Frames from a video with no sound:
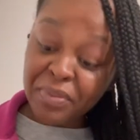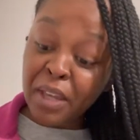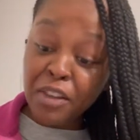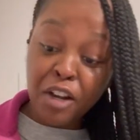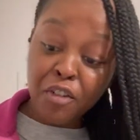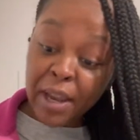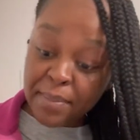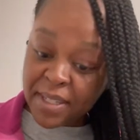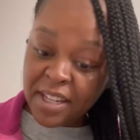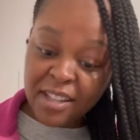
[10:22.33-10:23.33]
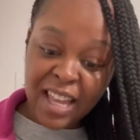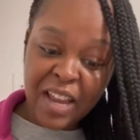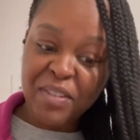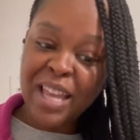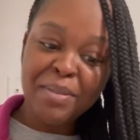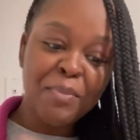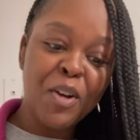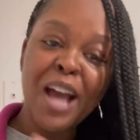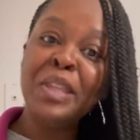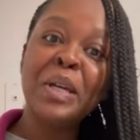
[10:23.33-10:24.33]
there are grapes in here. It's like every time, the more
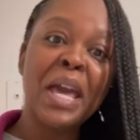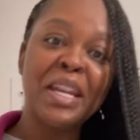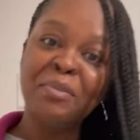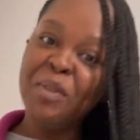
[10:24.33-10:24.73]
I look at it, the more